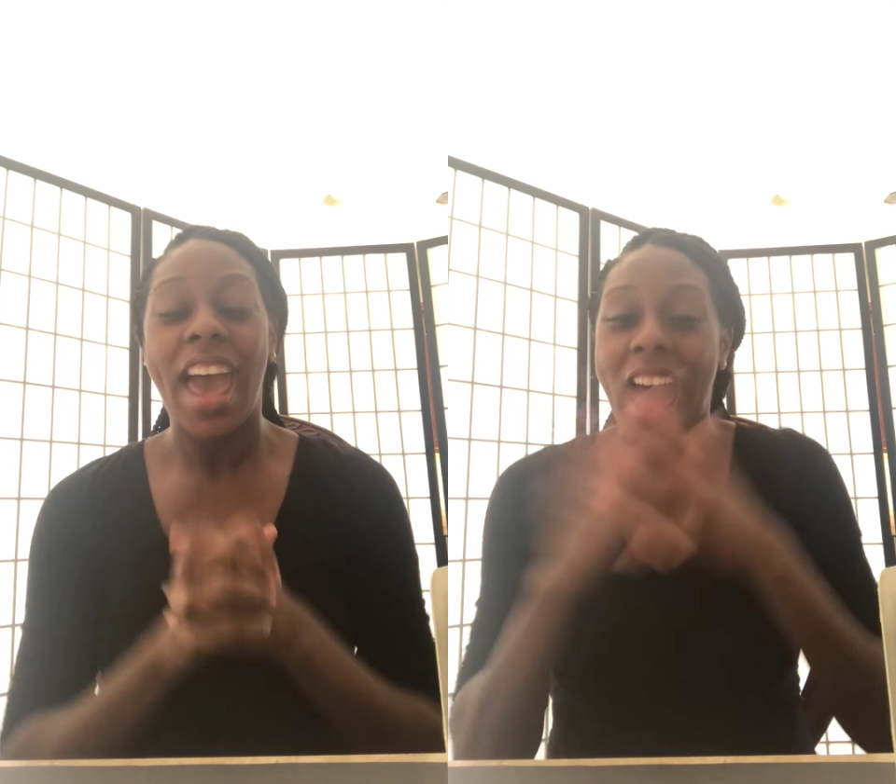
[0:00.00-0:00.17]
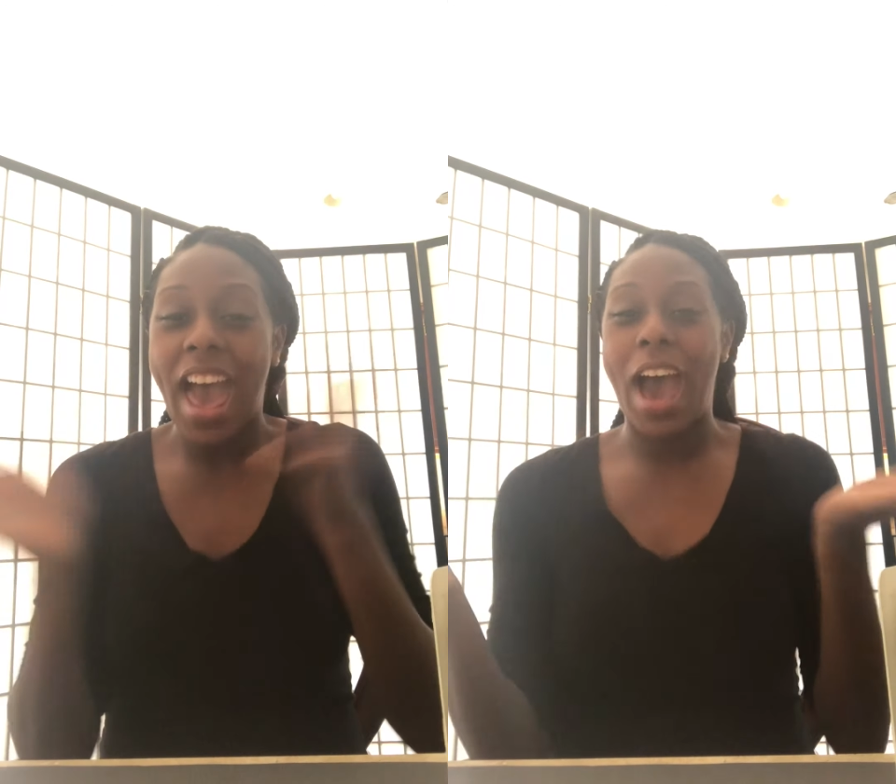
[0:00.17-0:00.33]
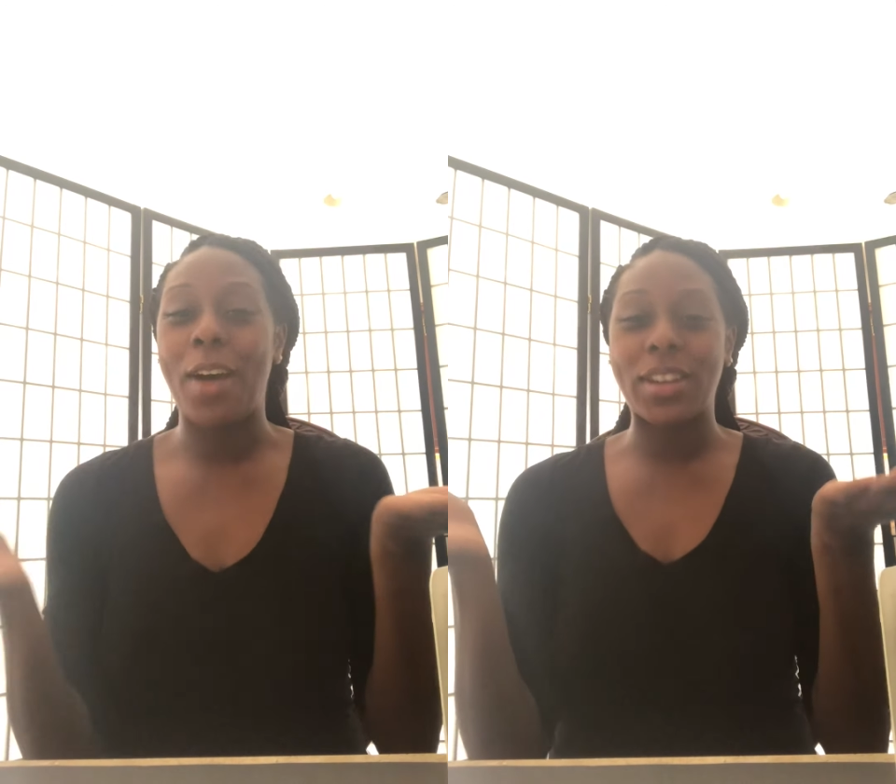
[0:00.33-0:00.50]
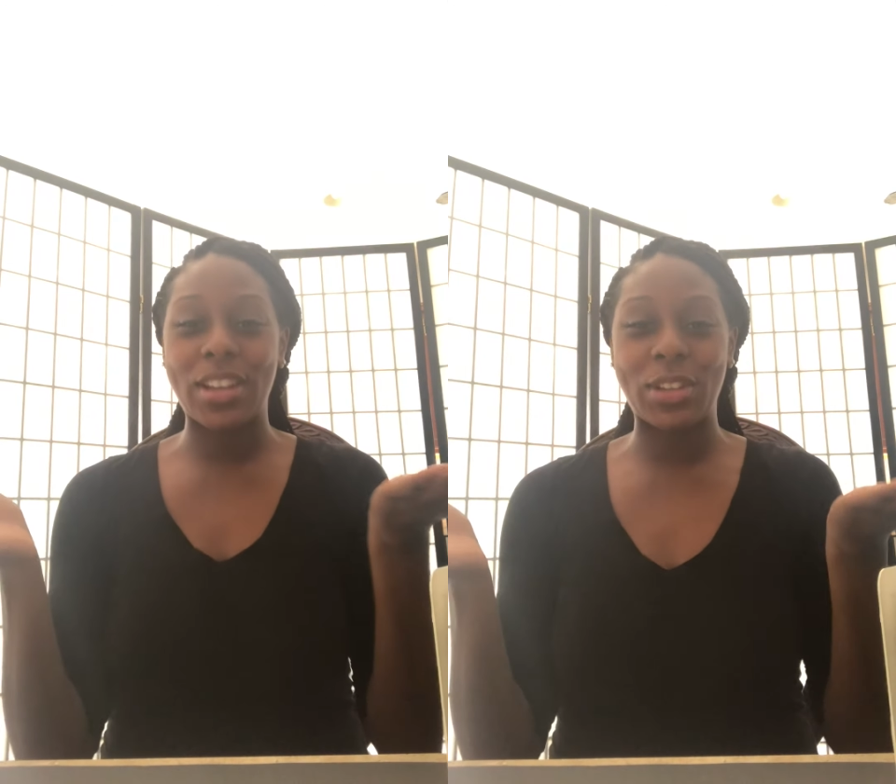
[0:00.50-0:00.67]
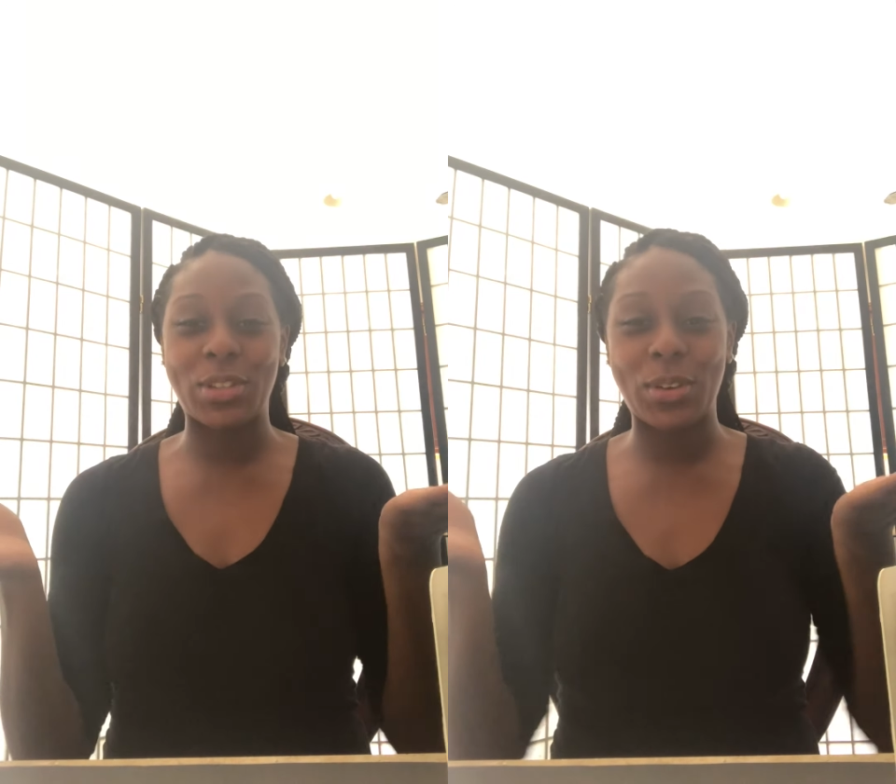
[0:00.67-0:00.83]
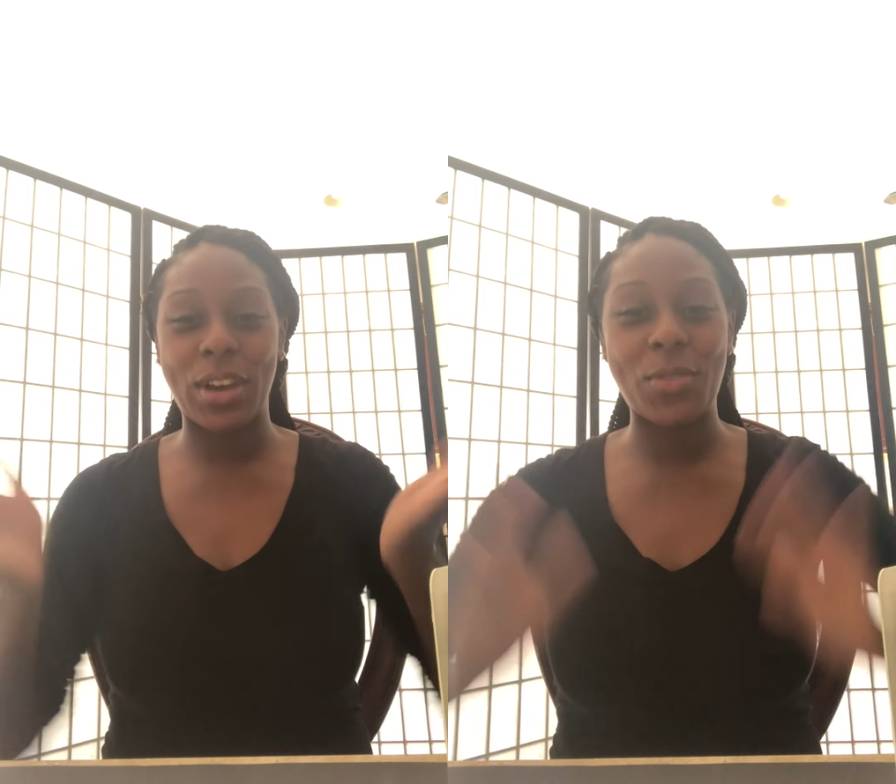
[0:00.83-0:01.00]
How are you
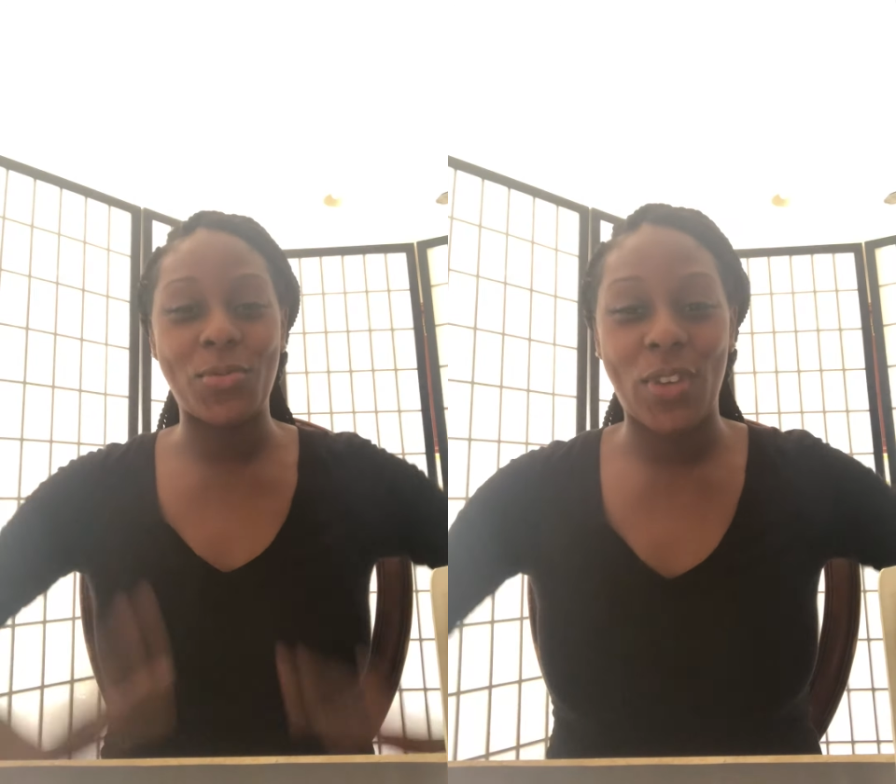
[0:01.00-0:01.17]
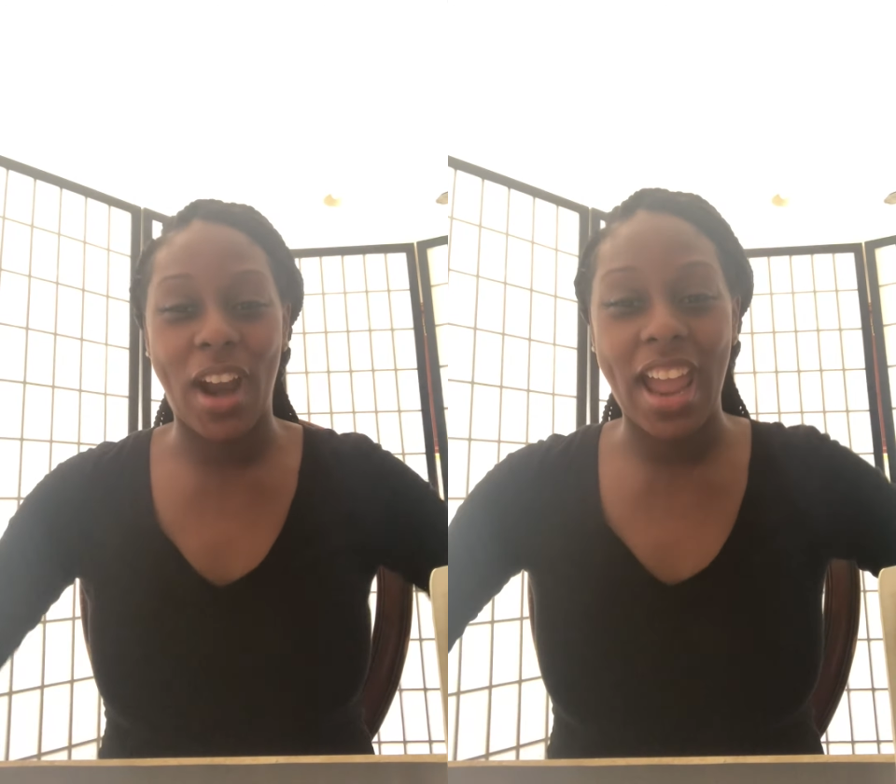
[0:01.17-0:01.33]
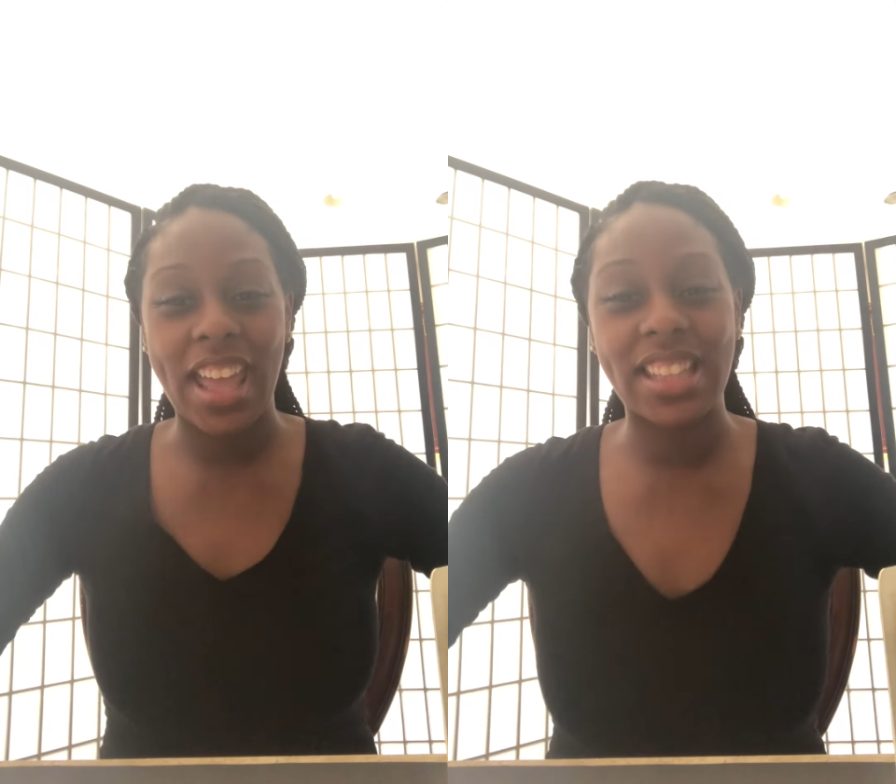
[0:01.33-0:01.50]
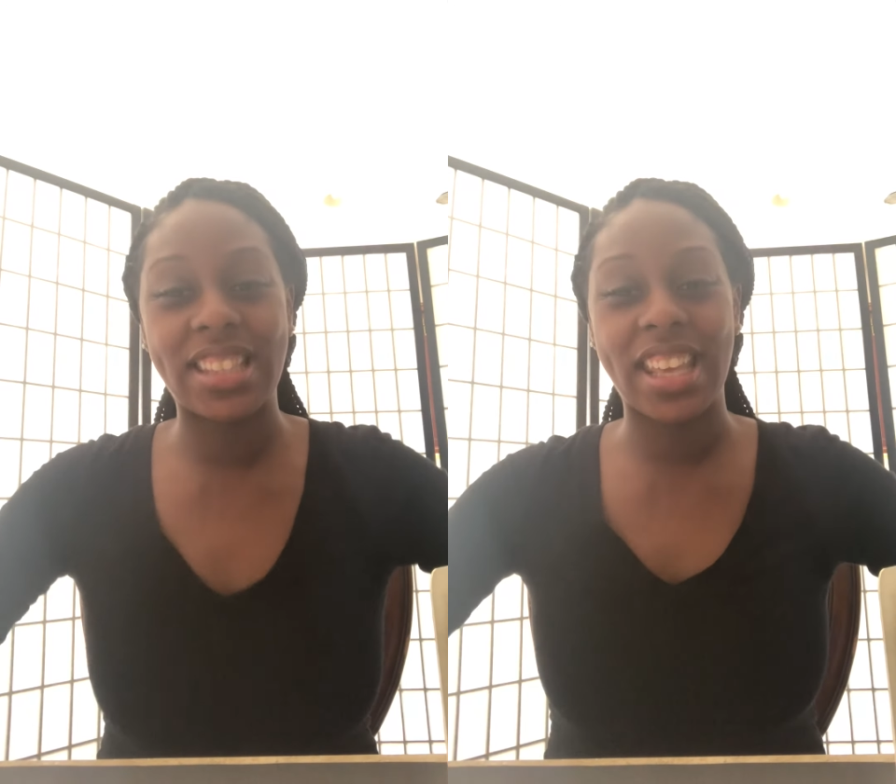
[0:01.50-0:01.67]
doing, friends?